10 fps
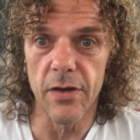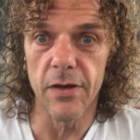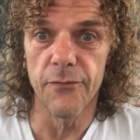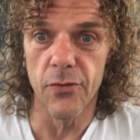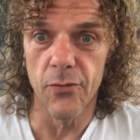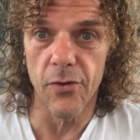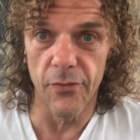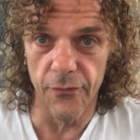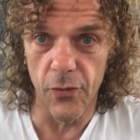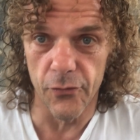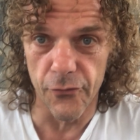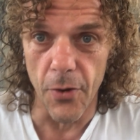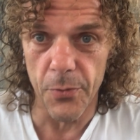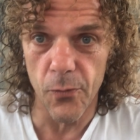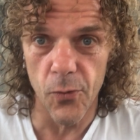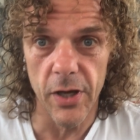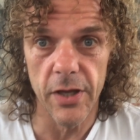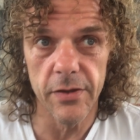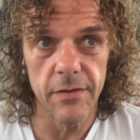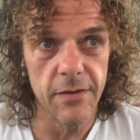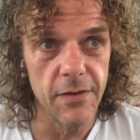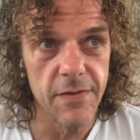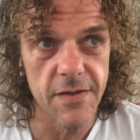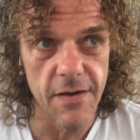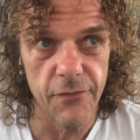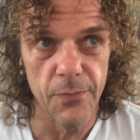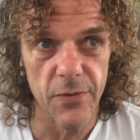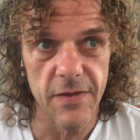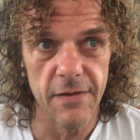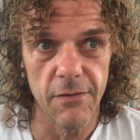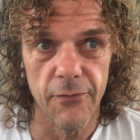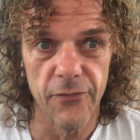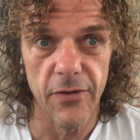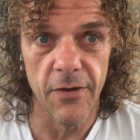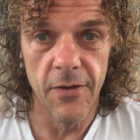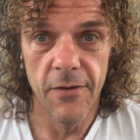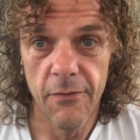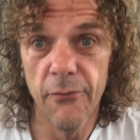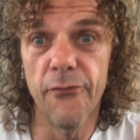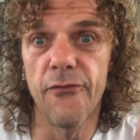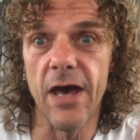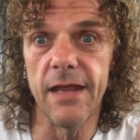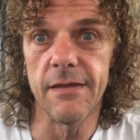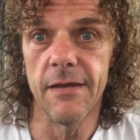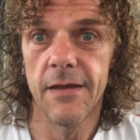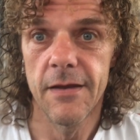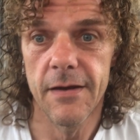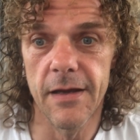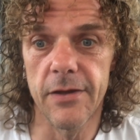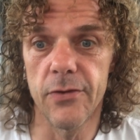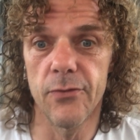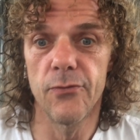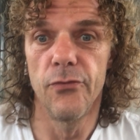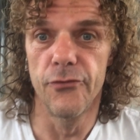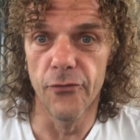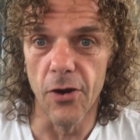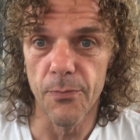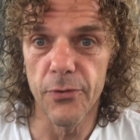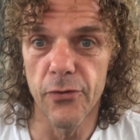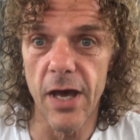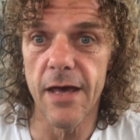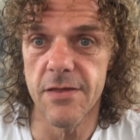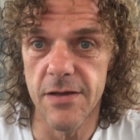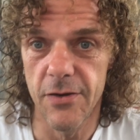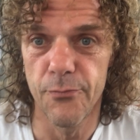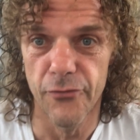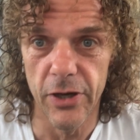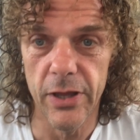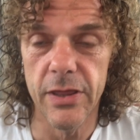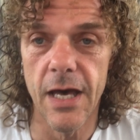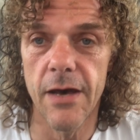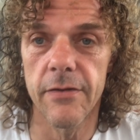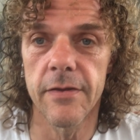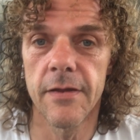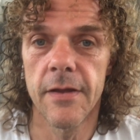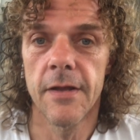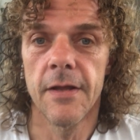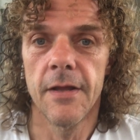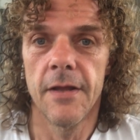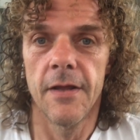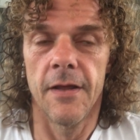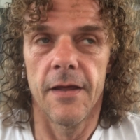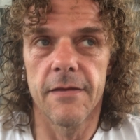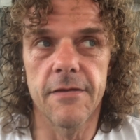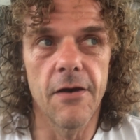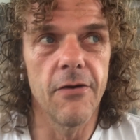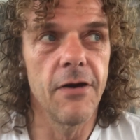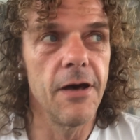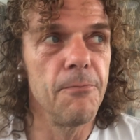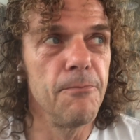if you're dropping weight, 70% of the fat that you drop, you actually breathe out. So,